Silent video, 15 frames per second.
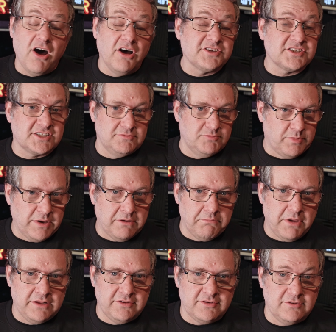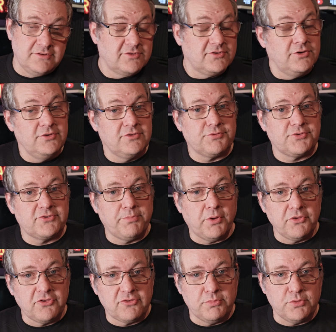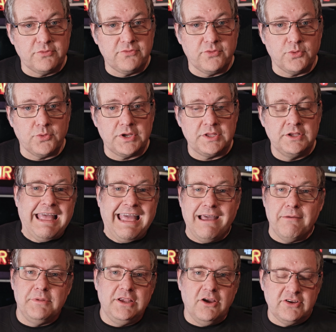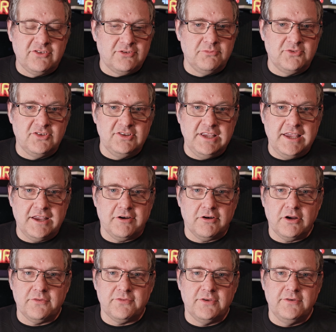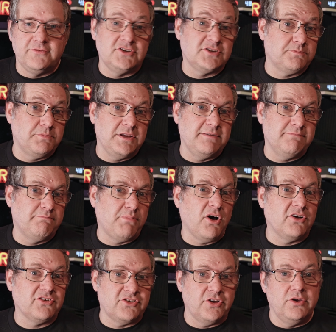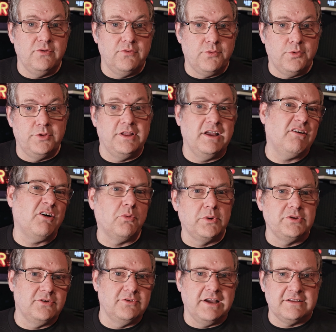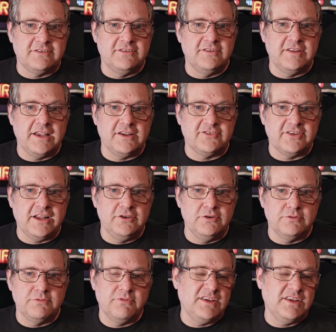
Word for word: ask them about maintenance, who's responsible for it, how many items in the aircraft have just been passed over, and that, oh, we'll do that to the next annual.